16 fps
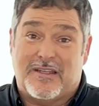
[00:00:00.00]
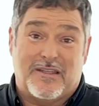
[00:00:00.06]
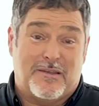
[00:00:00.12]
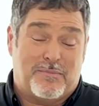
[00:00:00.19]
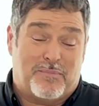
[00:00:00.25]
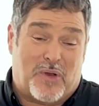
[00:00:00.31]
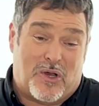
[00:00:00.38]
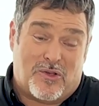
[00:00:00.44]
And
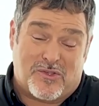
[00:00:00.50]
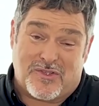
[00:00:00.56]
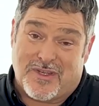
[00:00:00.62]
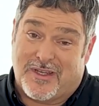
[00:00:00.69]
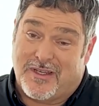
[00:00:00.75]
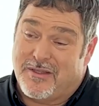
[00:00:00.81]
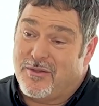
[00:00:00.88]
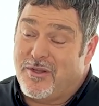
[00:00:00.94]
then Paul's
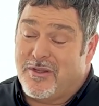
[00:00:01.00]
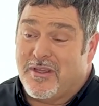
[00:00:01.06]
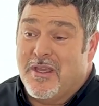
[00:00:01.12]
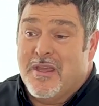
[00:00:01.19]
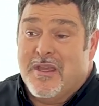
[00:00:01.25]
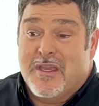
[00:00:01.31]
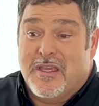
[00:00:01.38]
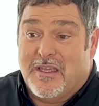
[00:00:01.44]
saying, look,
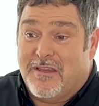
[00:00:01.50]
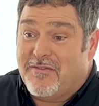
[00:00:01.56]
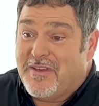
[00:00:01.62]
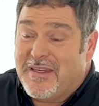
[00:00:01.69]
if